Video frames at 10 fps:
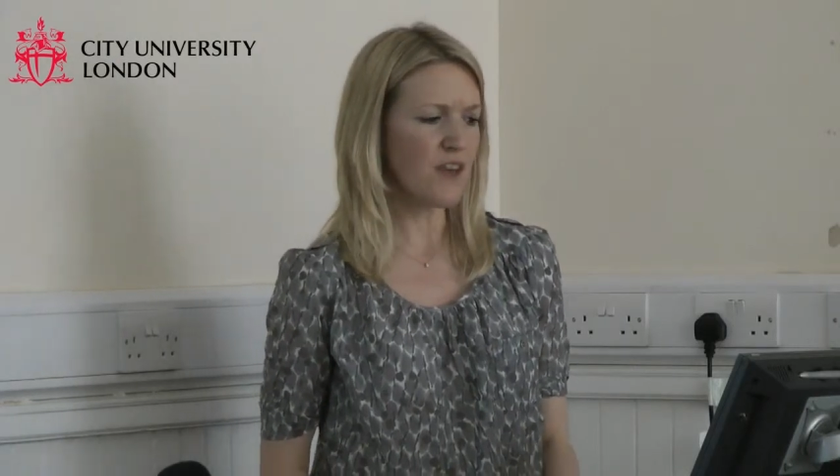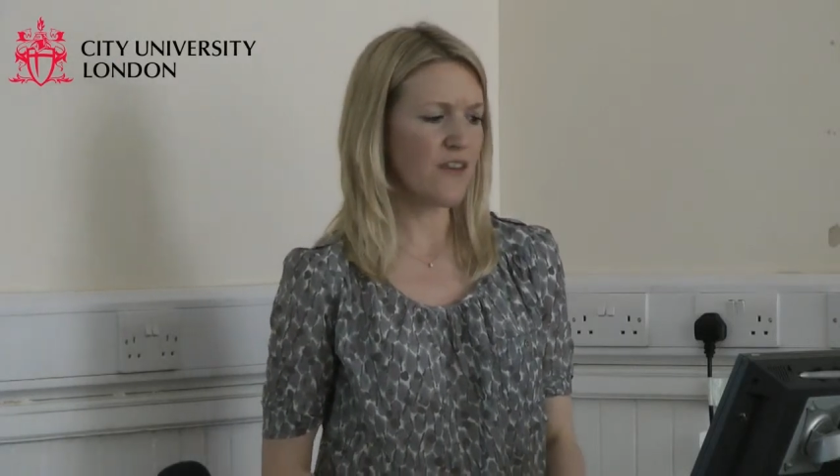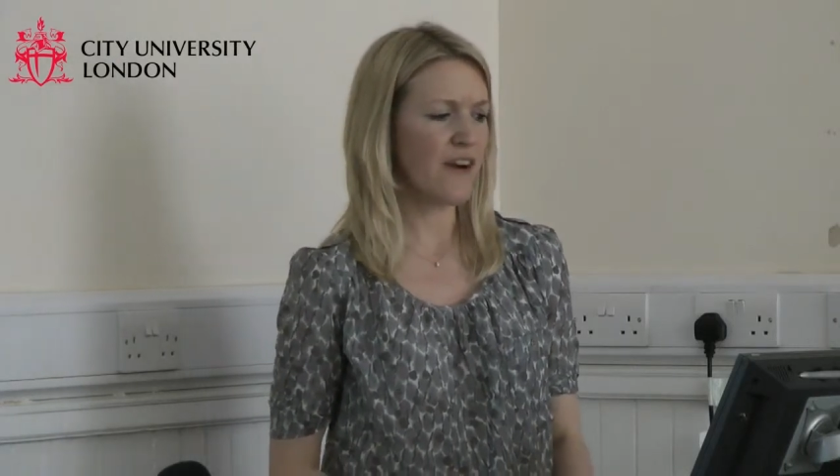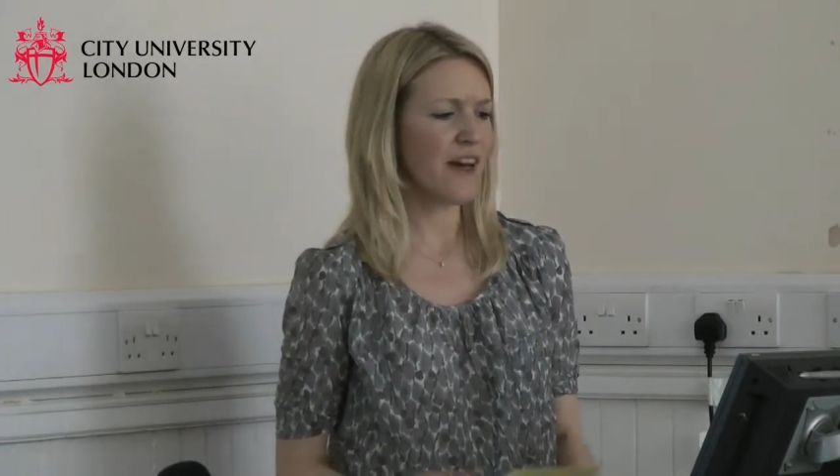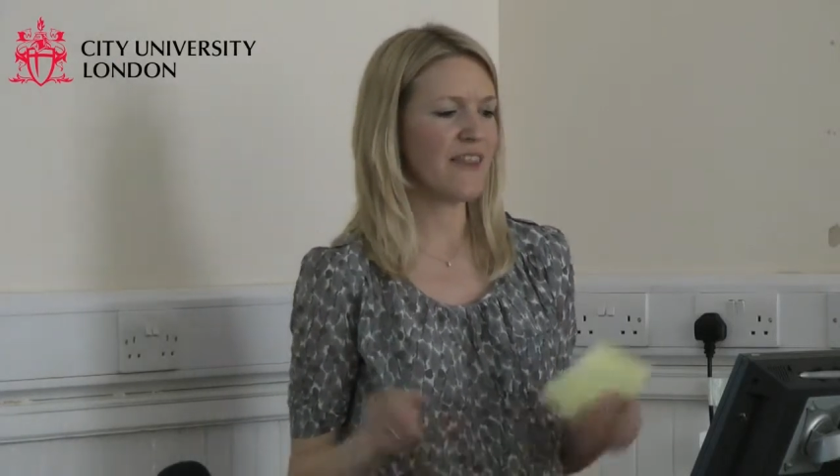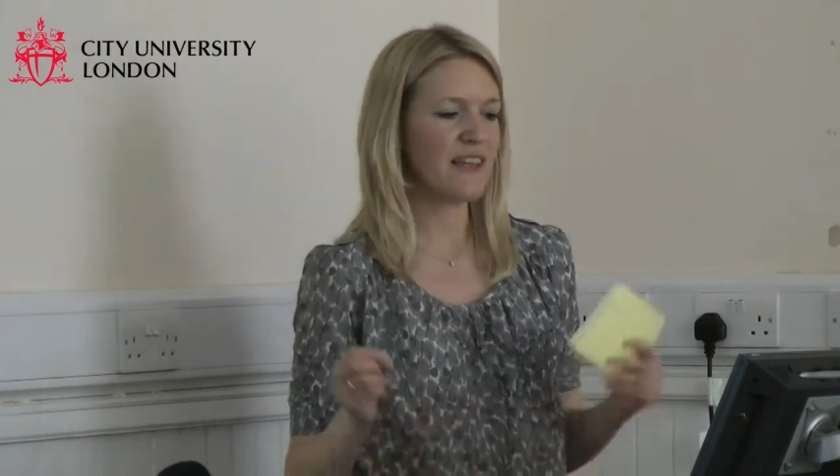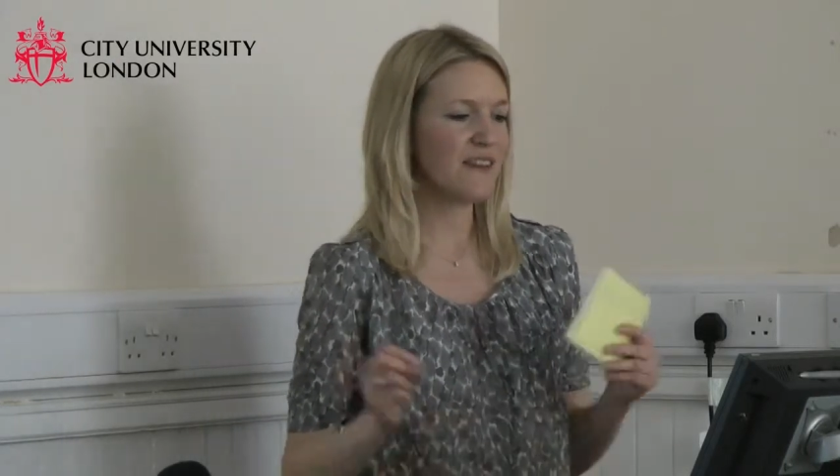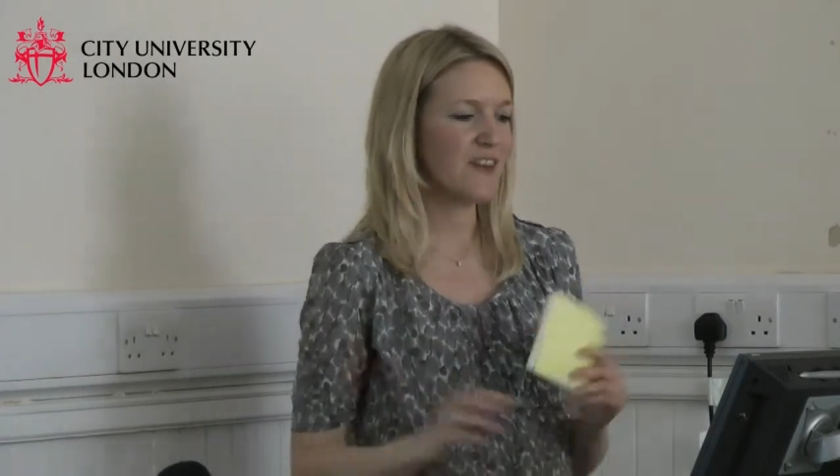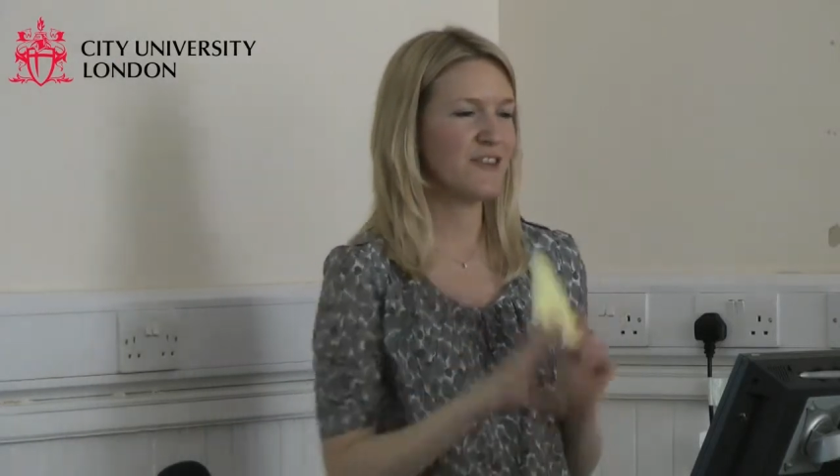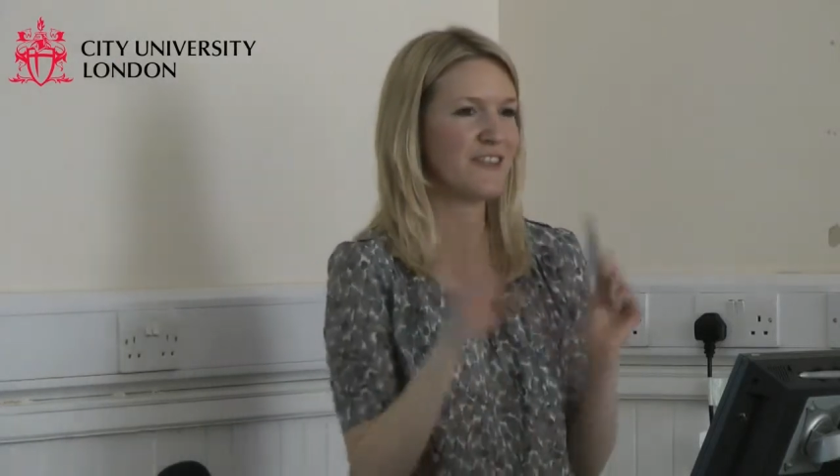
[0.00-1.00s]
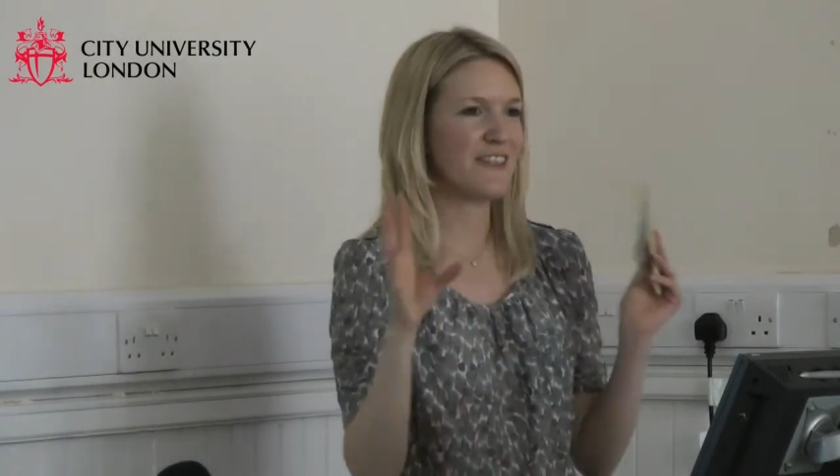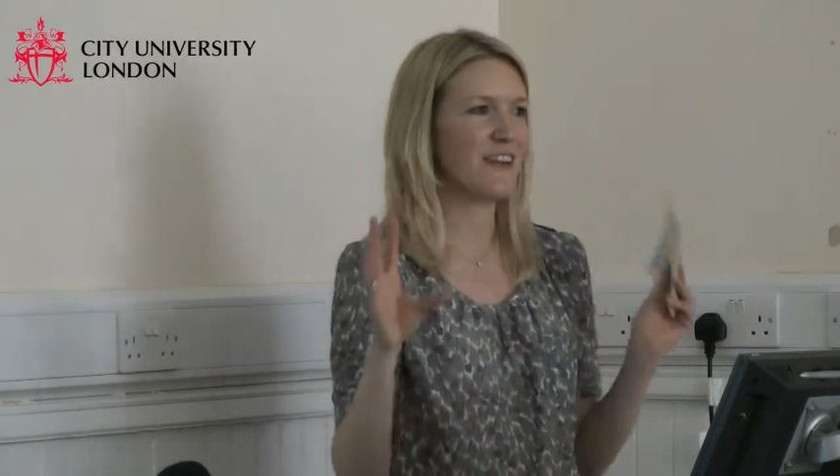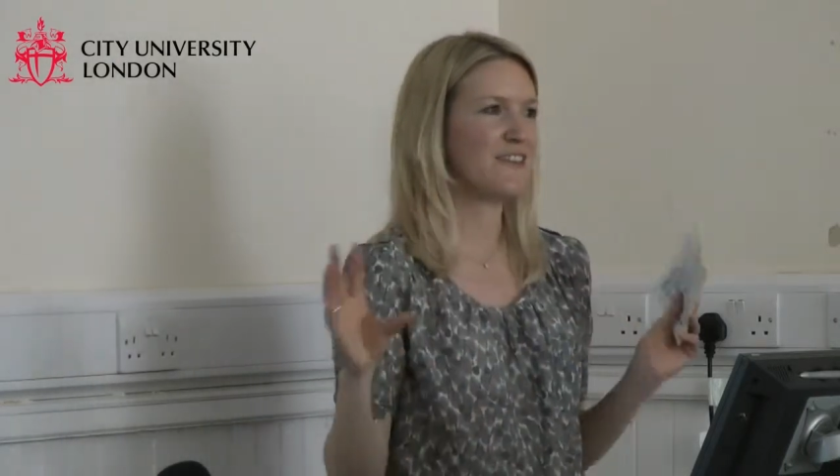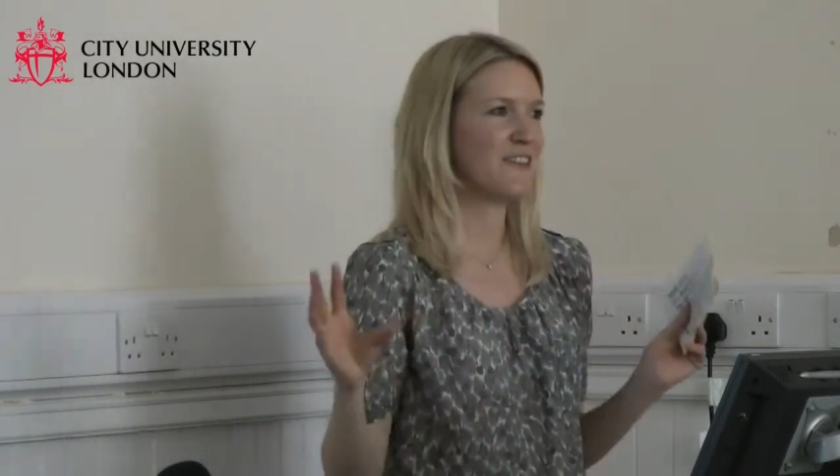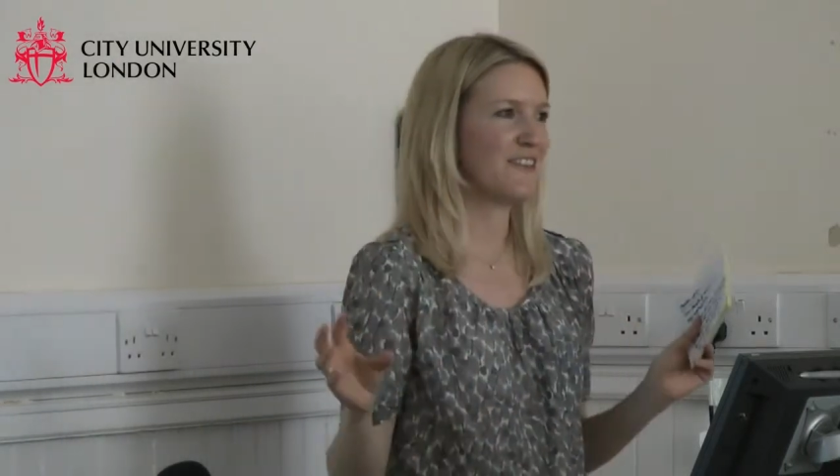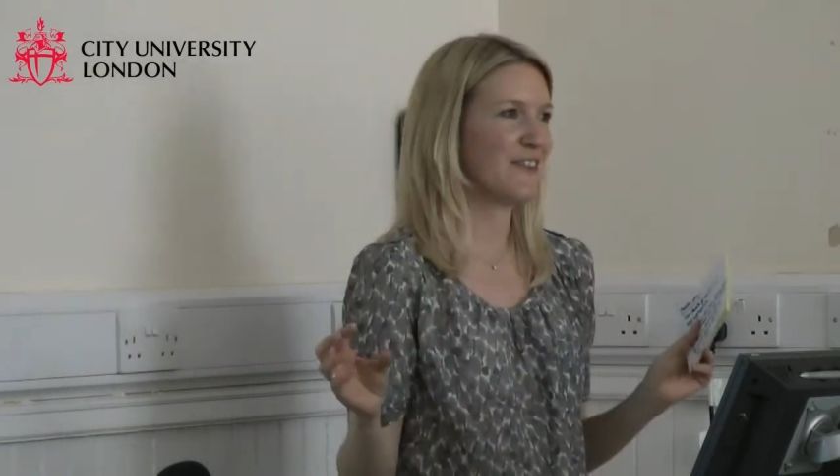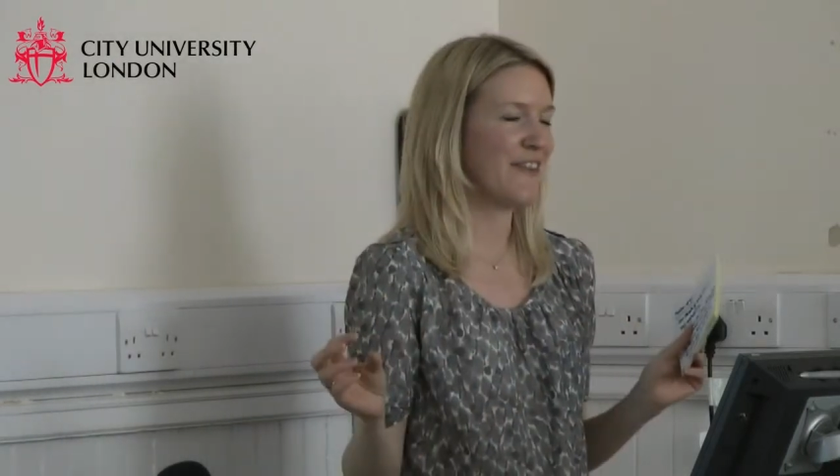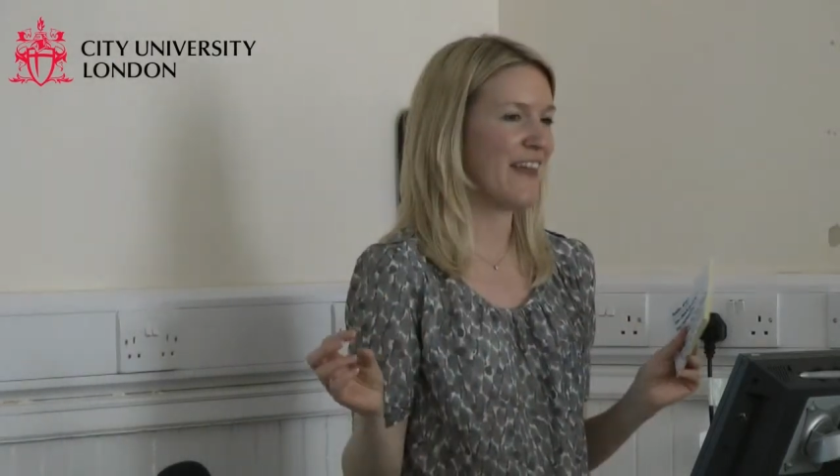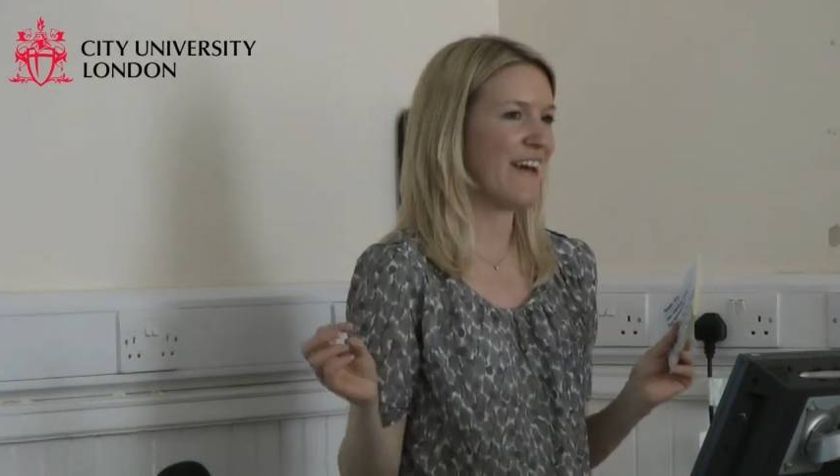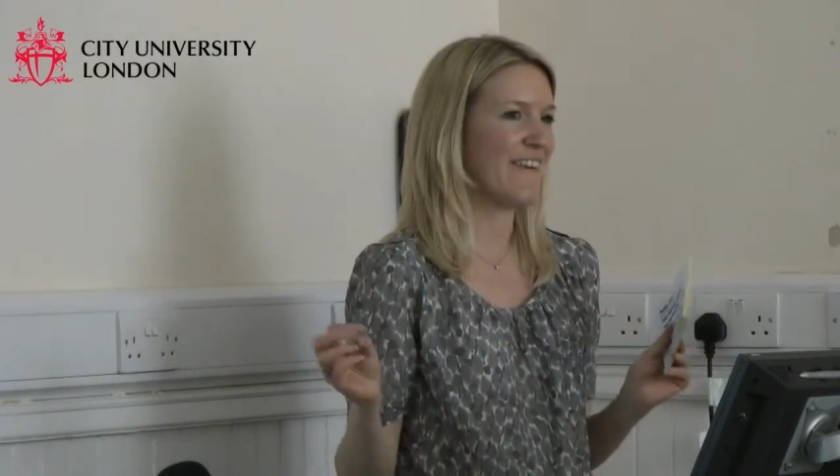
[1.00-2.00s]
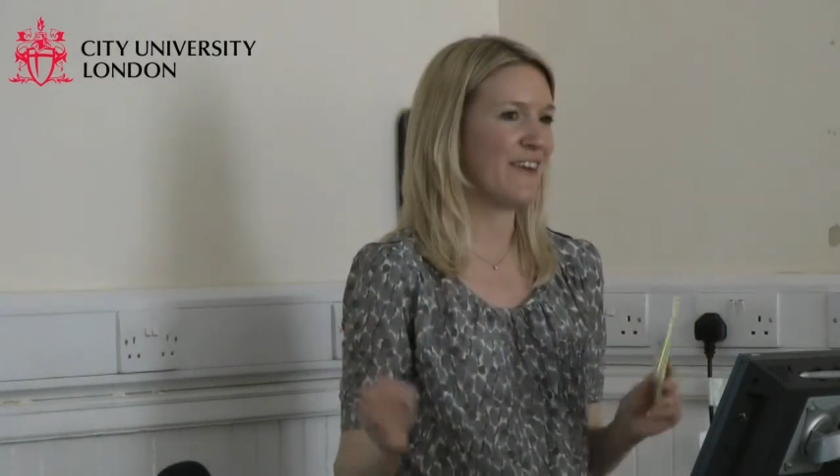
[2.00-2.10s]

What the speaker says: I find there's hundreds and hundreds on there,